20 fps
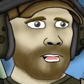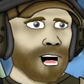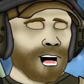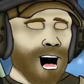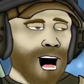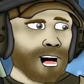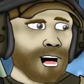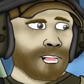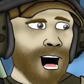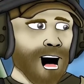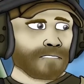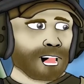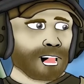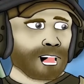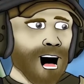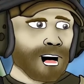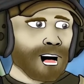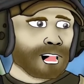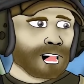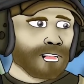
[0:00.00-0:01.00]
Yeah, if the
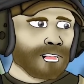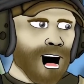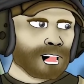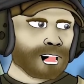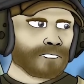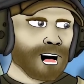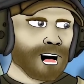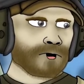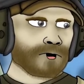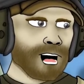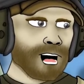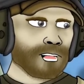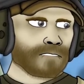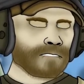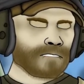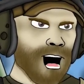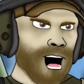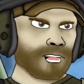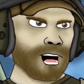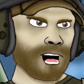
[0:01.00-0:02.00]
guy that killed you is a
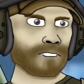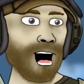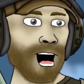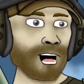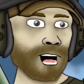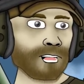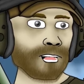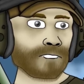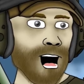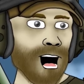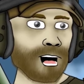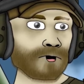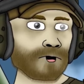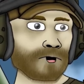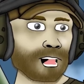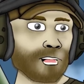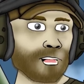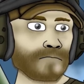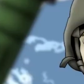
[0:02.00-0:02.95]
fucking asshole.